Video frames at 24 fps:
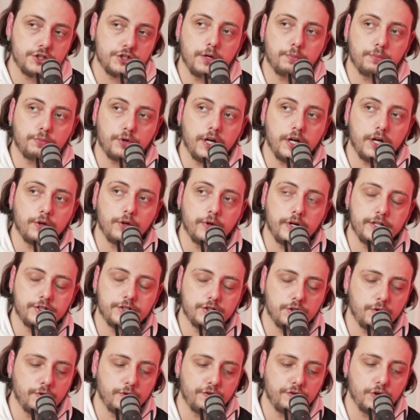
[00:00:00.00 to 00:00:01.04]
chip, right away.
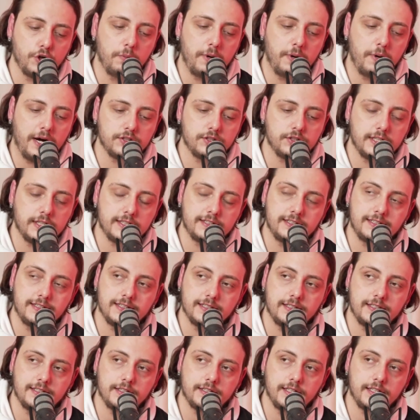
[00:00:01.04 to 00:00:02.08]
So if we go back to
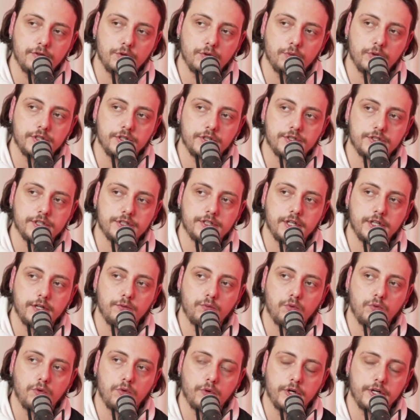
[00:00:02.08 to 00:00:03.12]
1967 when the 6-Day
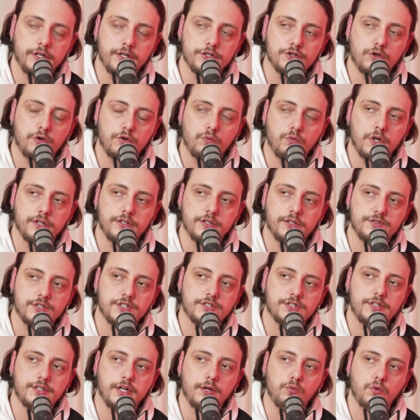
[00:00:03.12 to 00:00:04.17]
War, when Israel won the
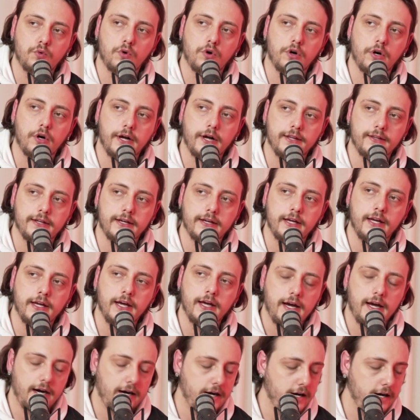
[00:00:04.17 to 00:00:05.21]
6-Day War, and they
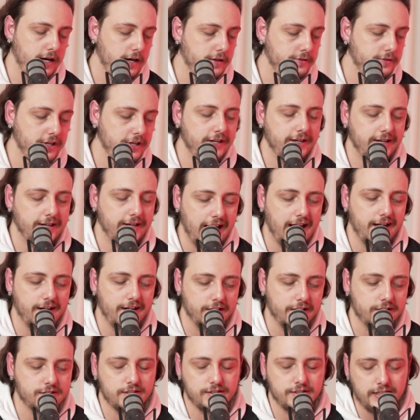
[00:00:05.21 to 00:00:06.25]
didn't
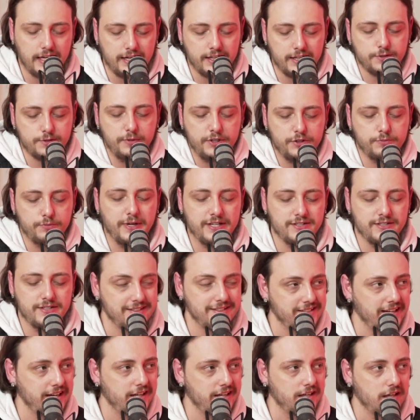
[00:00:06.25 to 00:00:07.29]
annex, because annex means basically
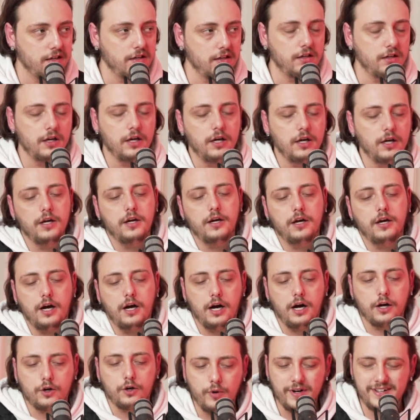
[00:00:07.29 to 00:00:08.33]
taking it.
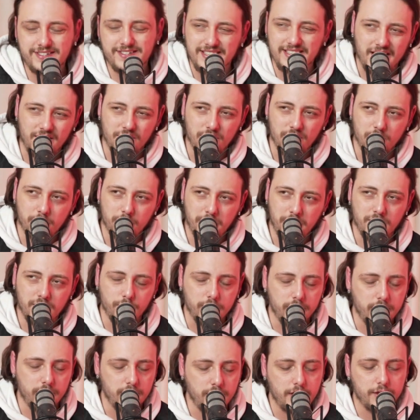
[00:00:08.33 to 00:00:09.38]
Quick side note, by the
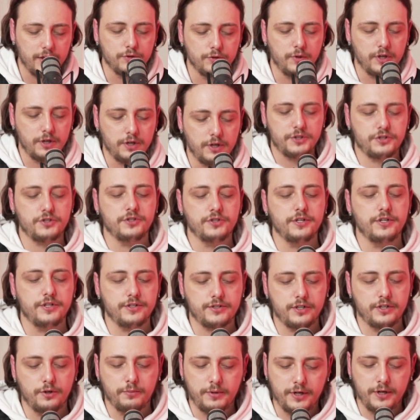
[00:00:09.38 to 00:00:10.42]
way, and I do want to mention
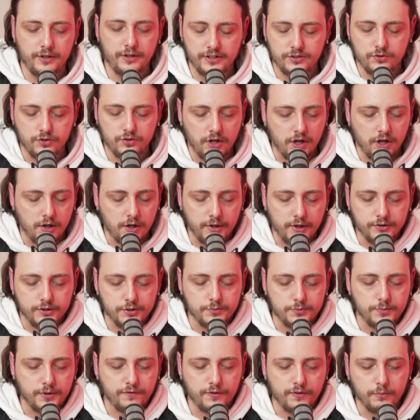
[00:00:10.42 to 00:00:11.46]
this, and nobody likes to talk about
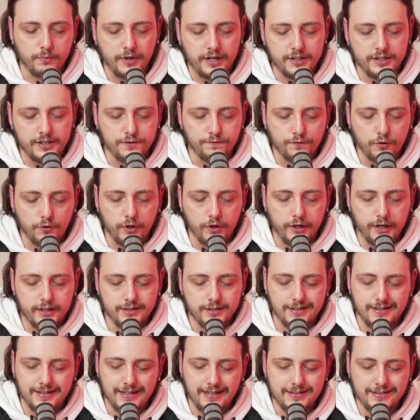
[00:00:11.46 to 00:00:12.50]
this, but from 1948
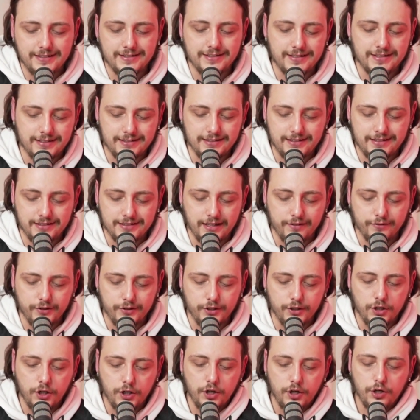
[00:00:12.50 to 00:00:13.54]
to
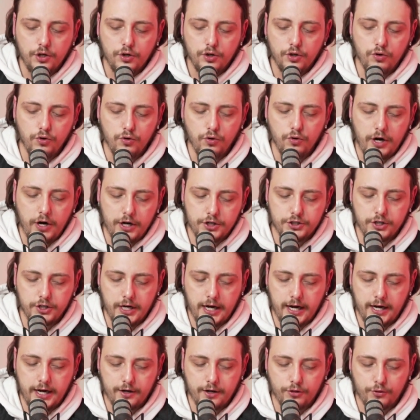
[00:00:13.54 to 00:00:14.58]
1967, who actually had